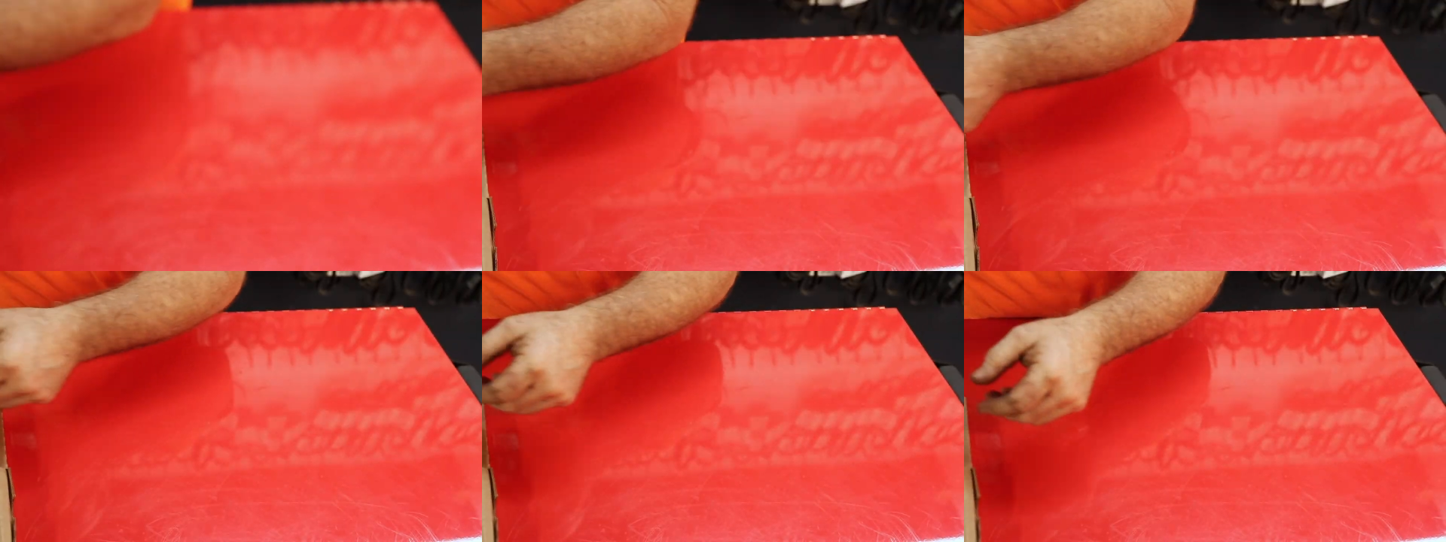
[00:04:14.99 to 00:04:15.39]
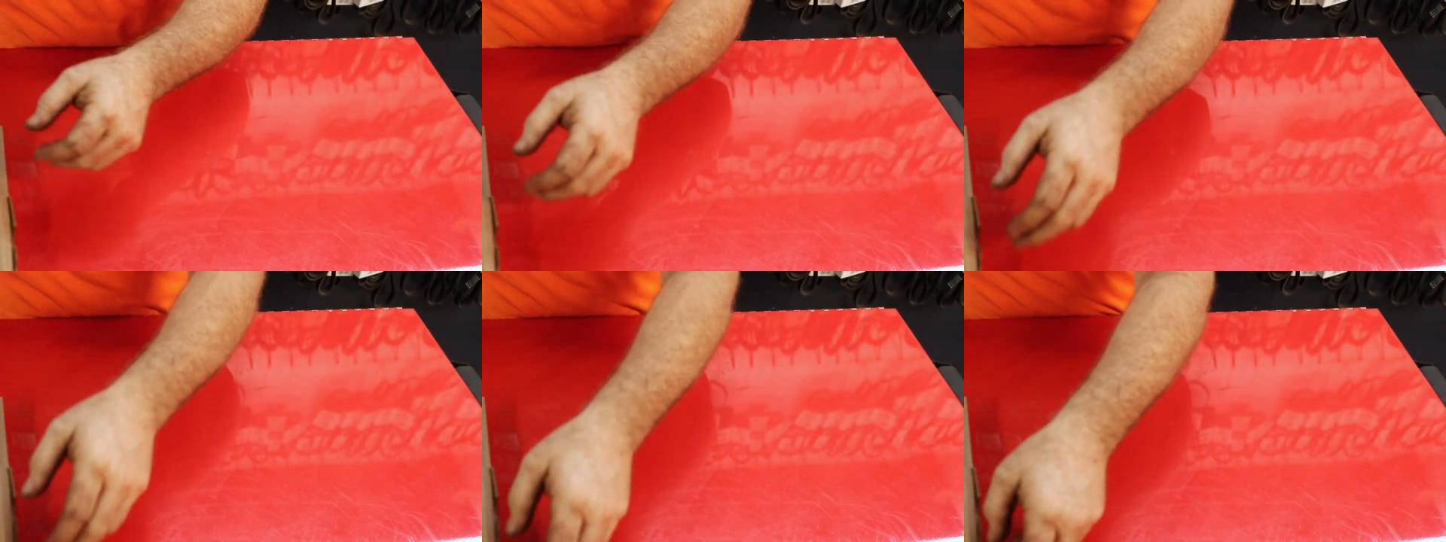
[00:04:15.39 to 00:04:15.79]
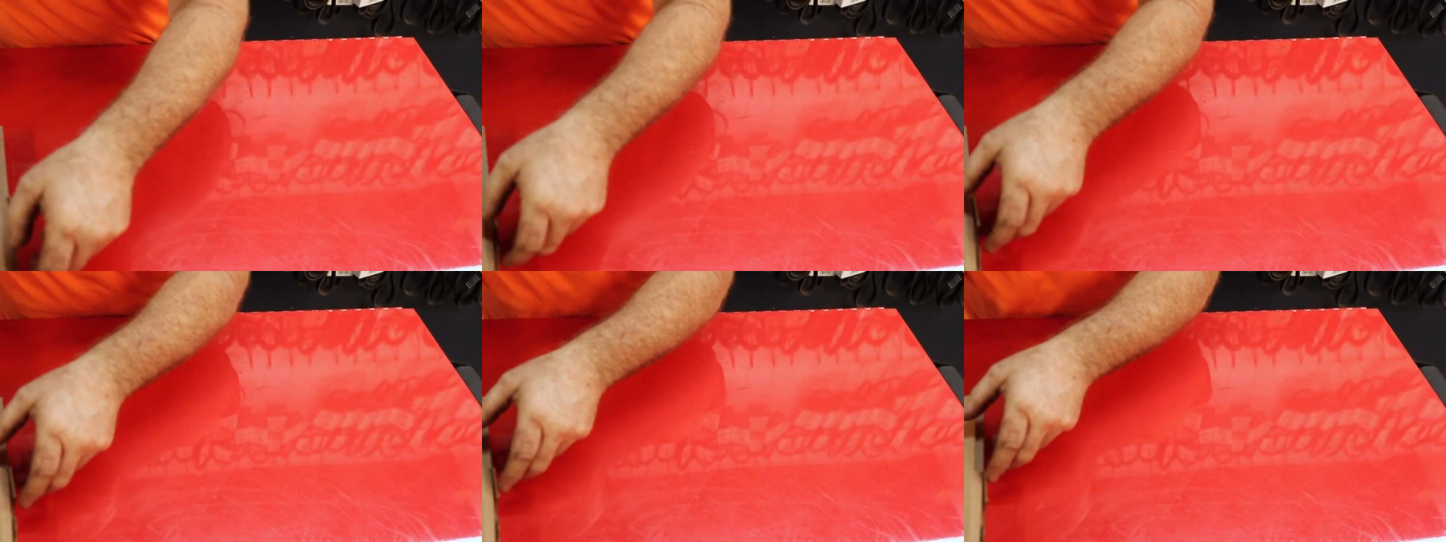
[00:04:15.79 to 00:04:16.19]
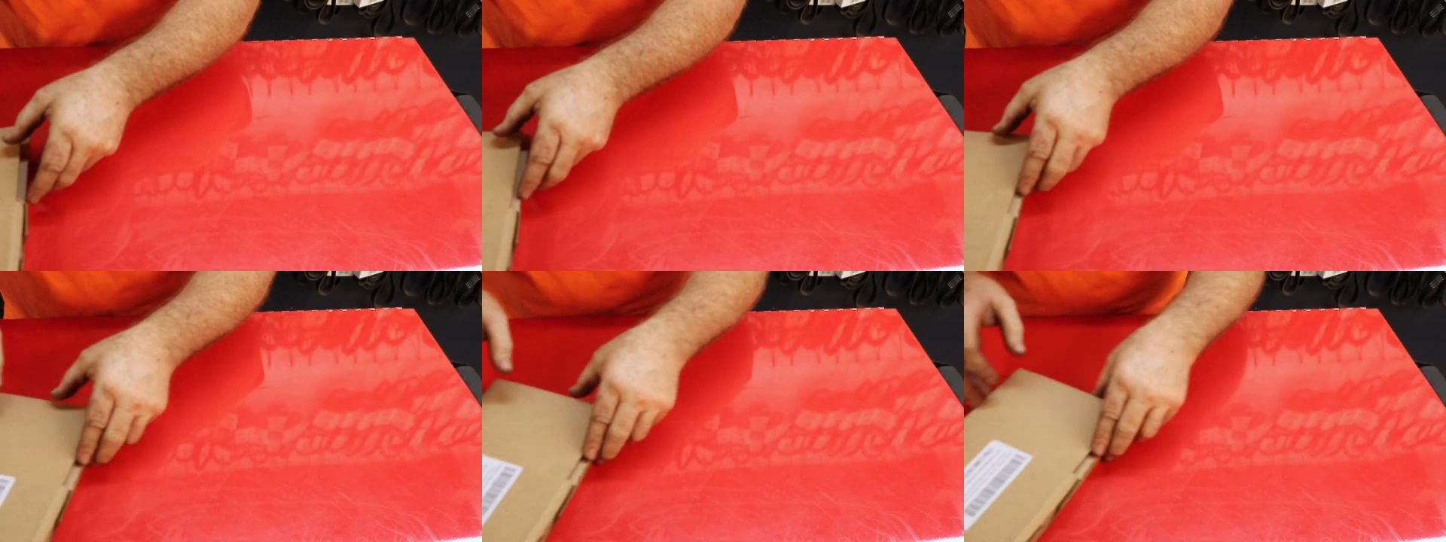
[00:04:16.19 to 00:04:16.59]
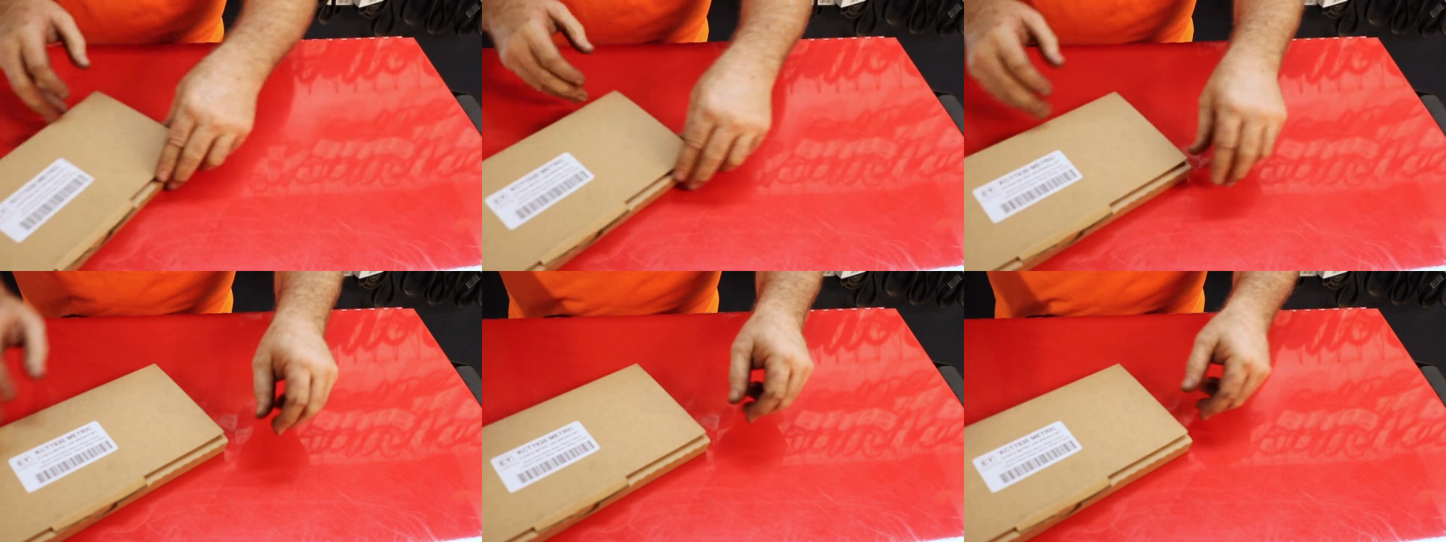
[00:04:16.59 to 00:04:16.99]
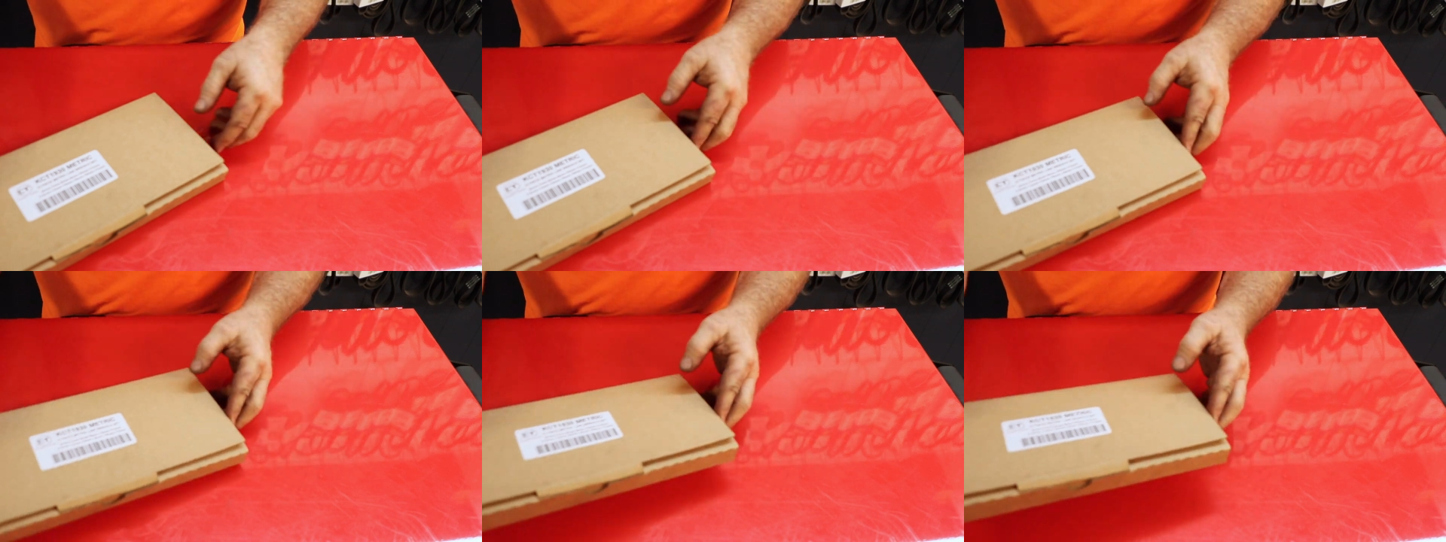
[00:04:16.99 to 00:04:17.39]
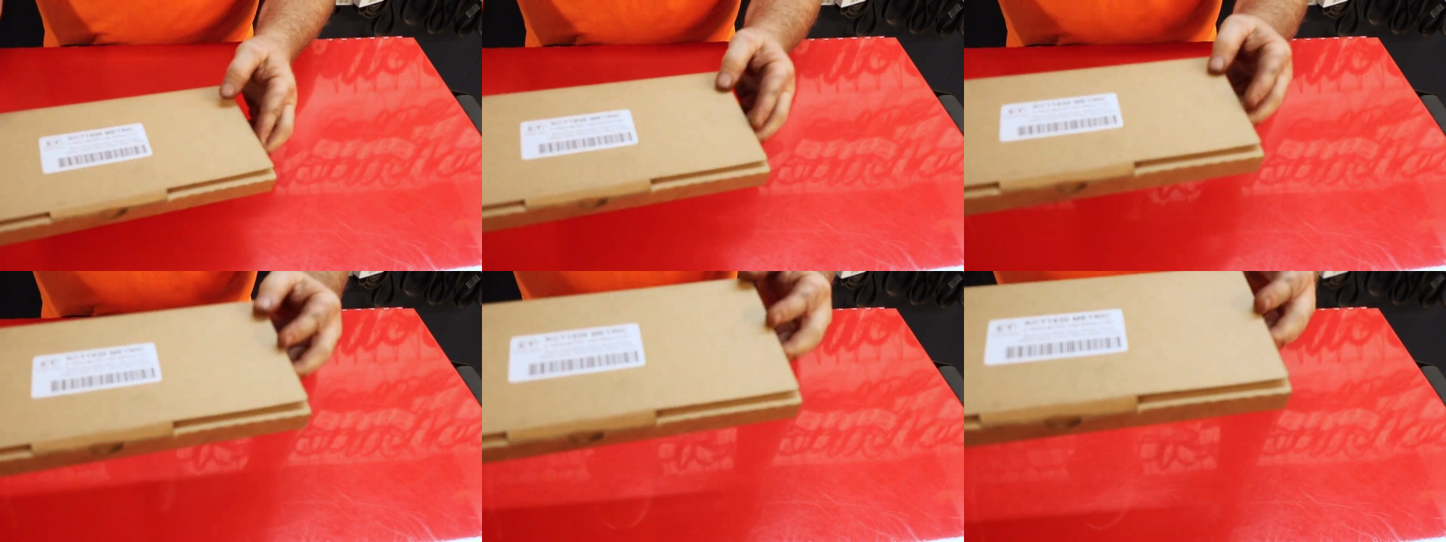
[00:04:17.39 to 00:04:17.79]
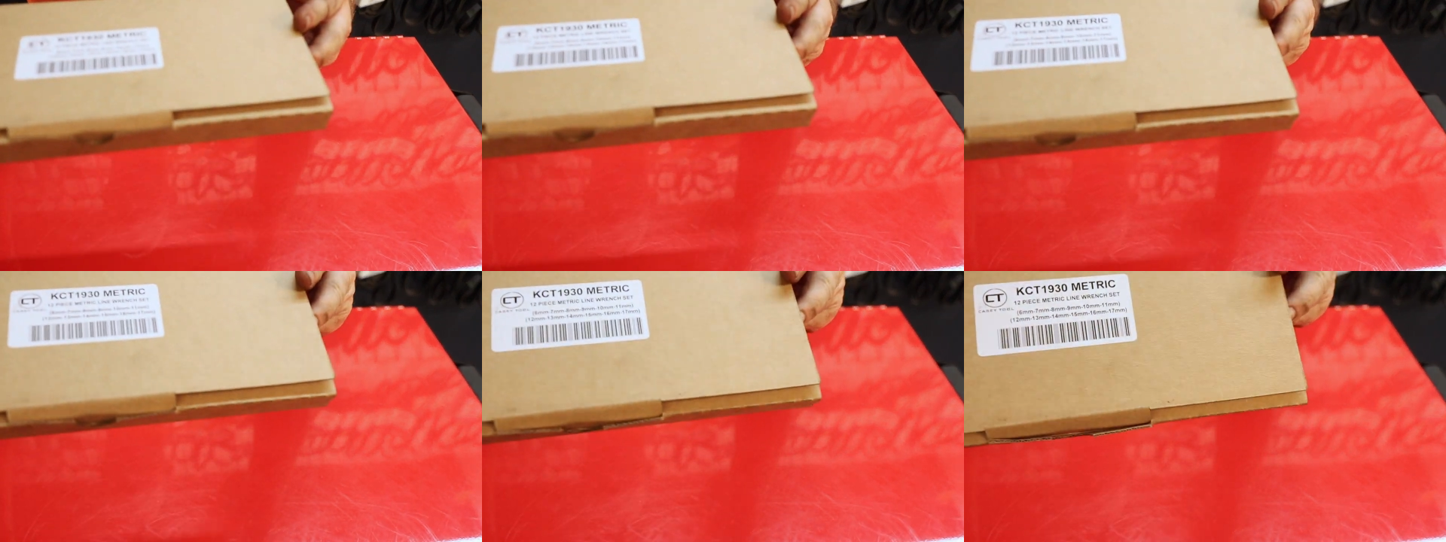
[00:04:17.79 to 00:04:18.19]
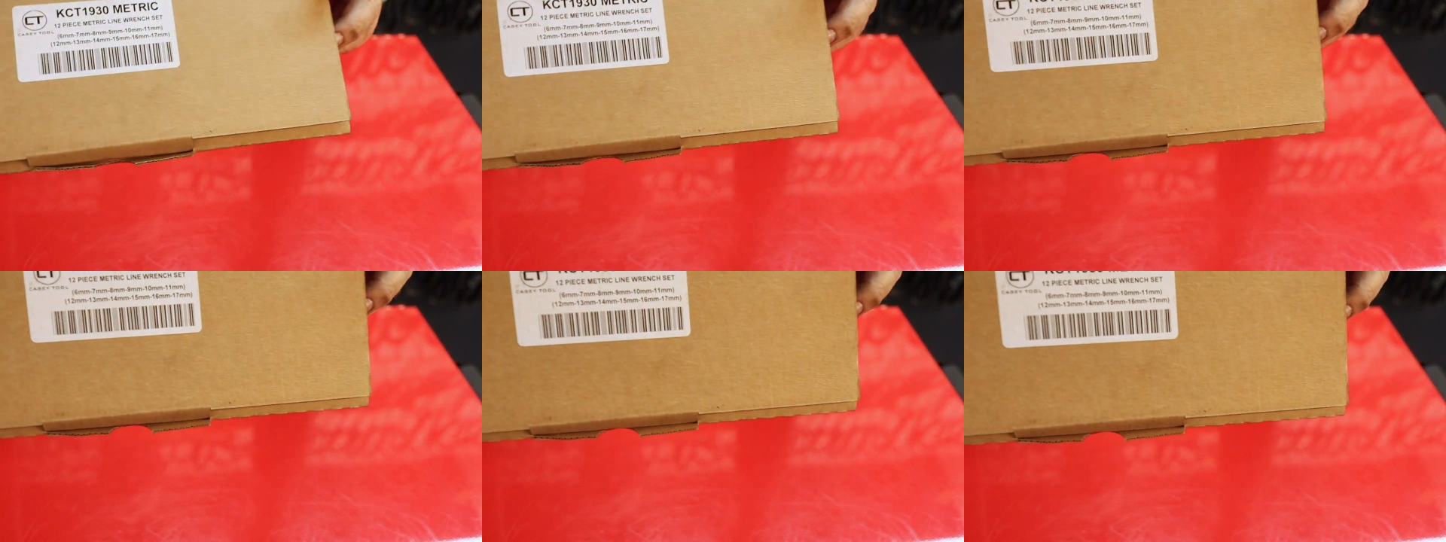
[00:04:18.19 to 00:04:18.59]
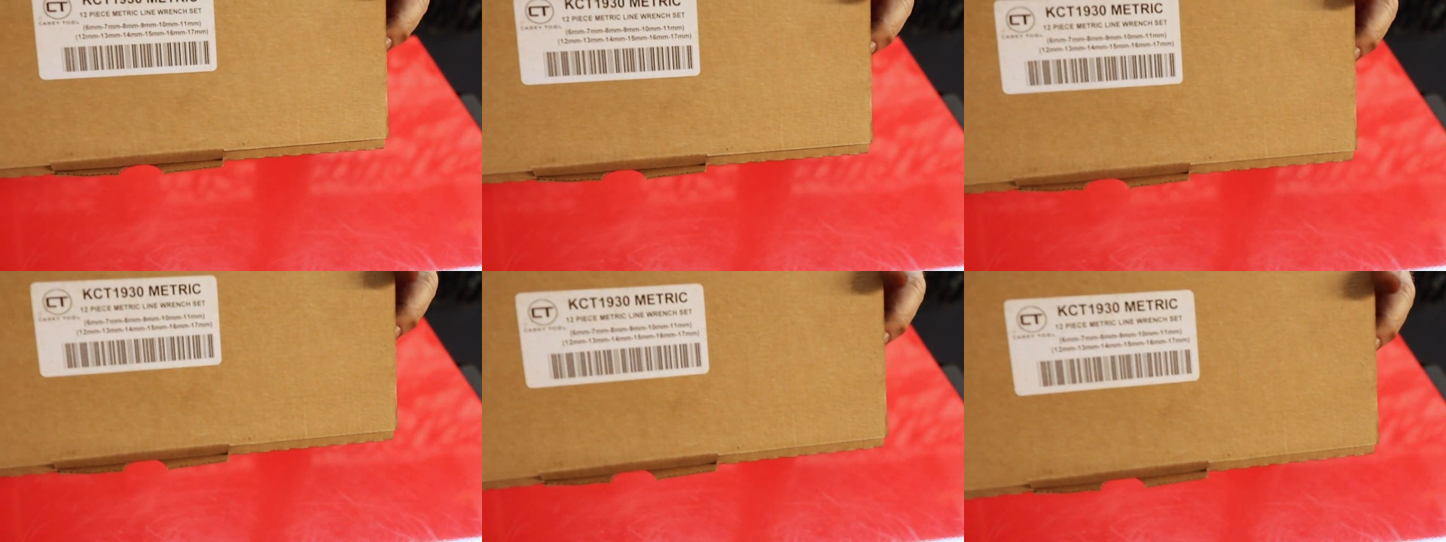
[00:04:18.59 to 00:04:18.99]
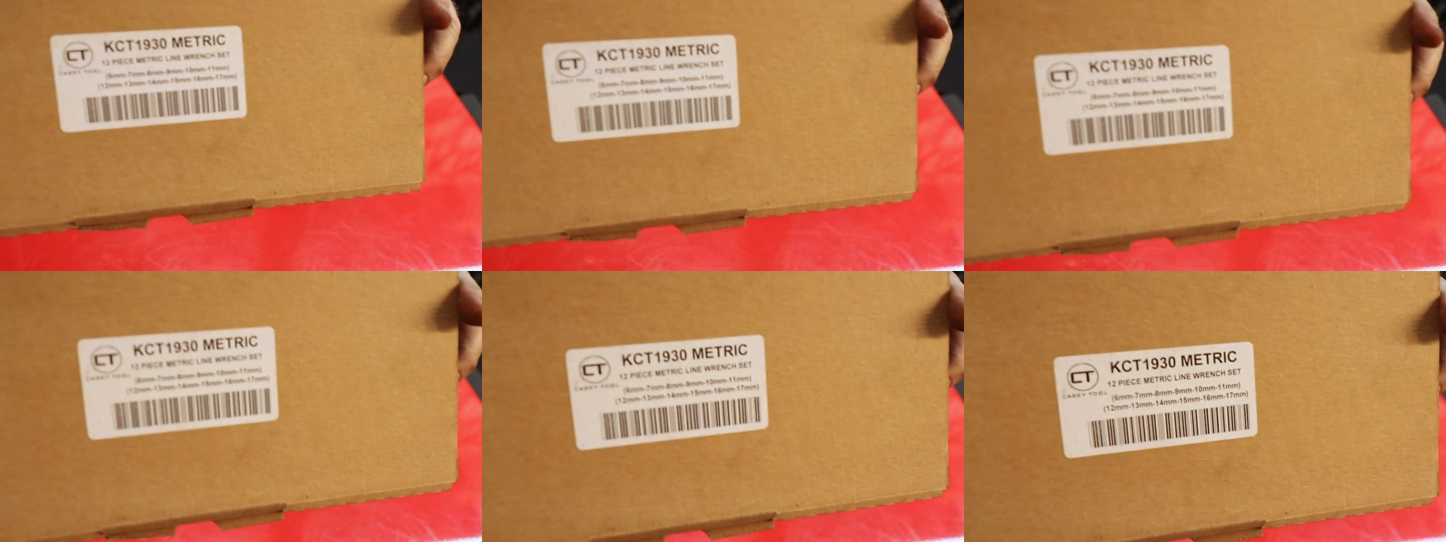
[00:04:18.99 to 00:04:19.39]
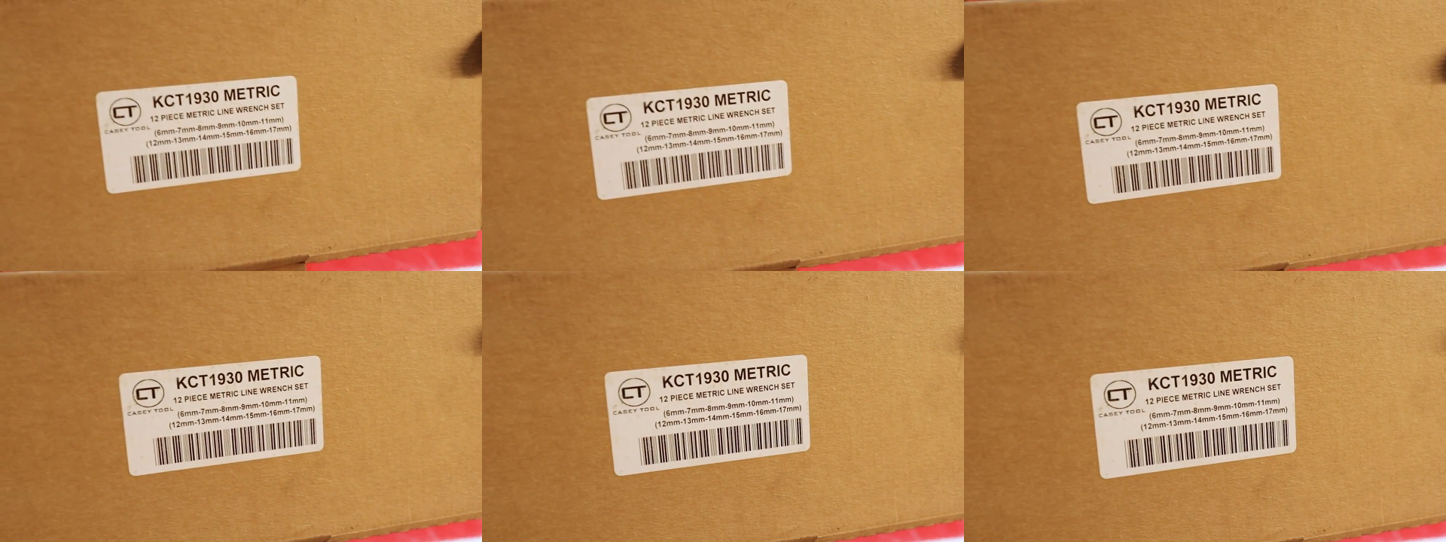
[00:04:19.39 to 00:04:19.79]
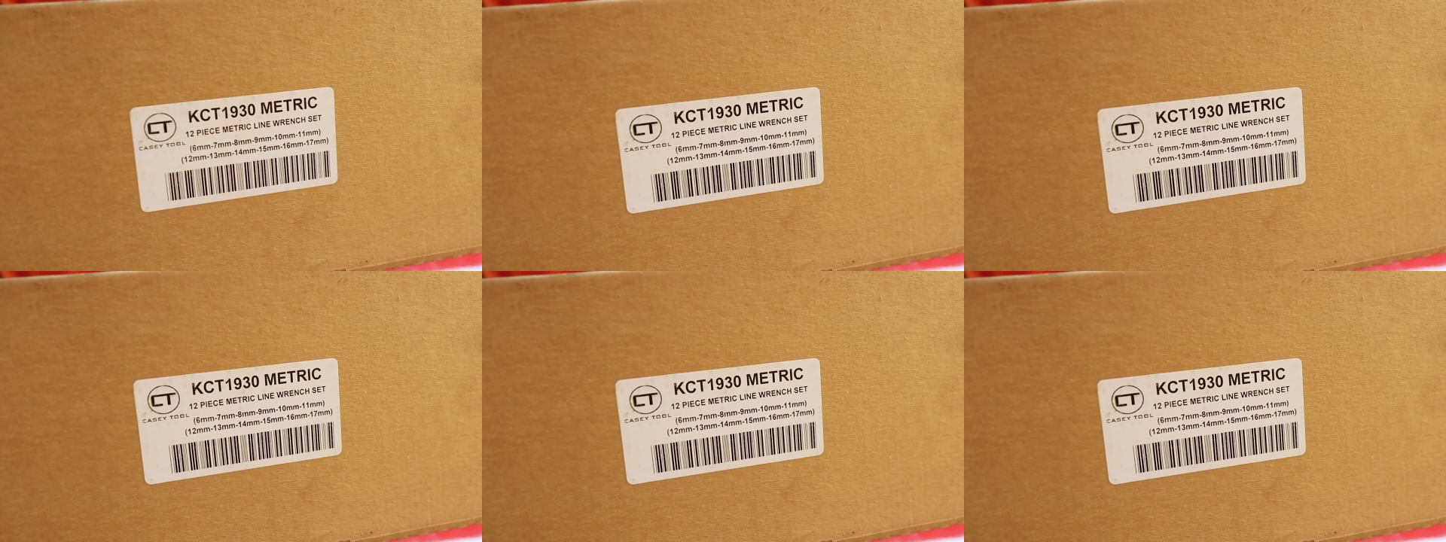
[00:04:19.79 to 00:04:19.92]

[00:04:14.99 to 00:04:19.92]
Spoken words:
No face is visible, so there are no lips to read.